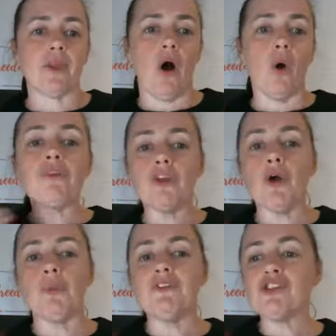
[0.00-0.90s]

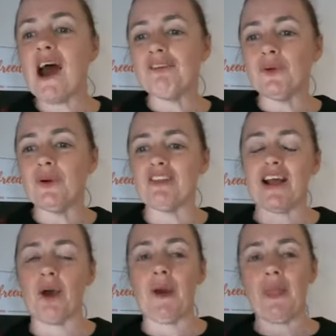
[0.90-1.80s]
Also with travel, it's
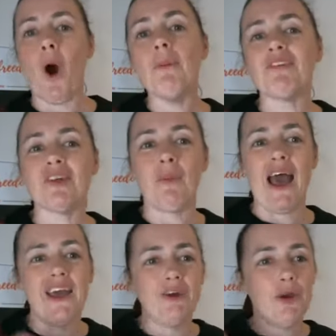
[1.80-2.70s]
like I went the opposite
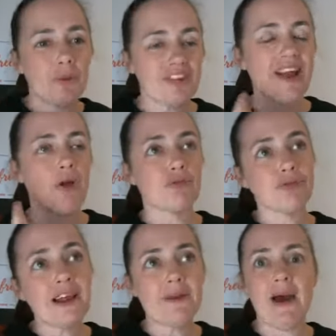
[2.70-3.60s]
way. You know, it was something I was
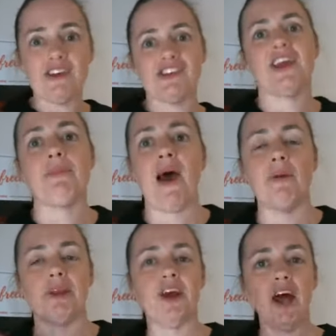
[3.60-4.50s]
really passionate
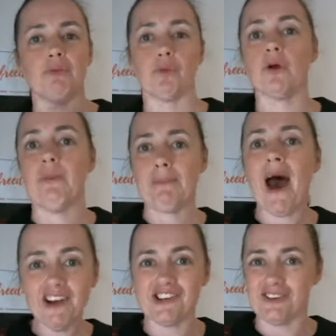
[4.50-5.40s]
about, but it kind of ruined my
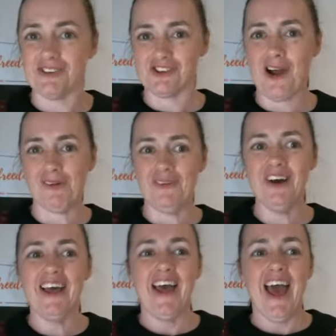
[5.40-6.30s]
passion for travel.
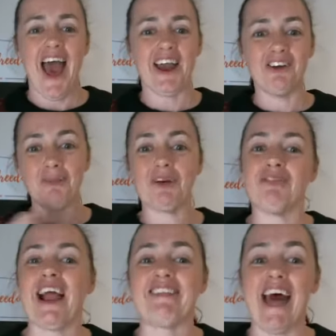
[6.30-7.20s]
And I don't want to
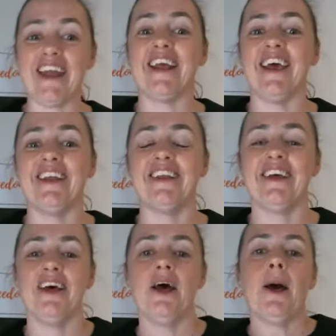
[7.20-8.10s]
feel like that again.
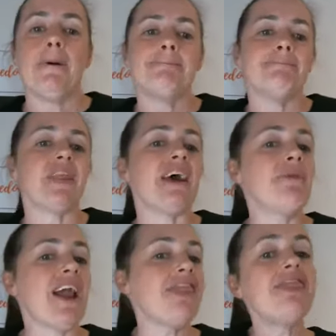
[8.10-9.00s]
But then
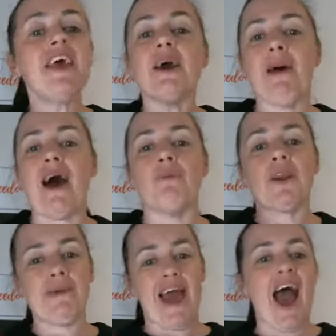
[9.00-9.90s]
when I think about what
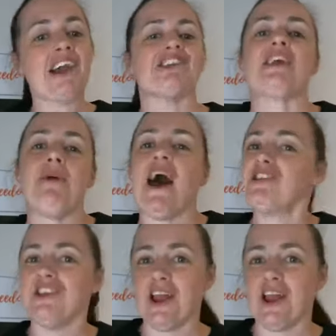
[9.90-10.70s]
am I actually passionate